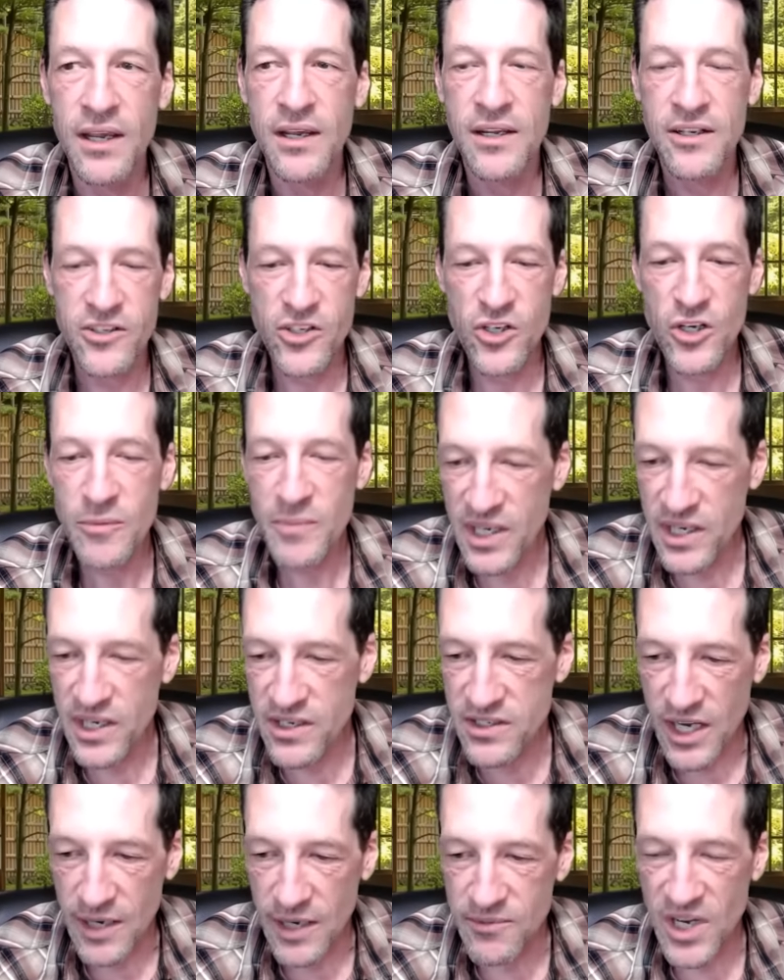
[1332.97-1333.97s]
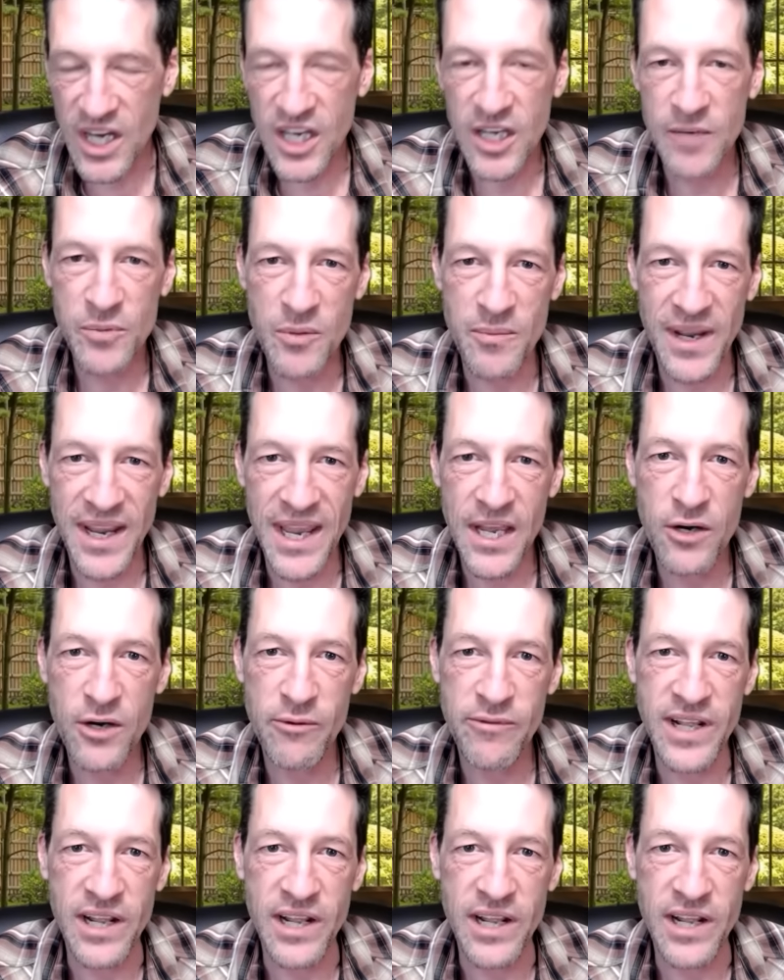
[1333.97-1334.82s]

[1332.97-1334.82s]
discernment is I'm not going to put my hand over